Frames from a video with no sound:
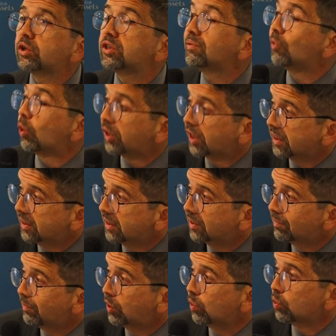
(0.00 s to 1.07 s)

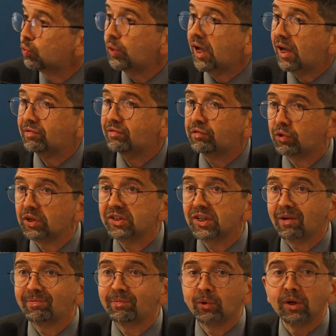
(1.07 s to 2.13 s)
democracies, because we have, for
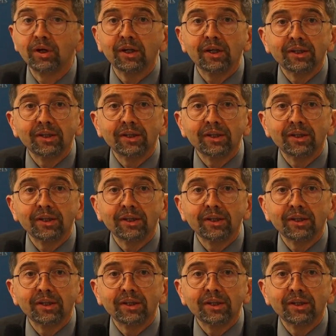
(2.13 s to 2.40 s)
example,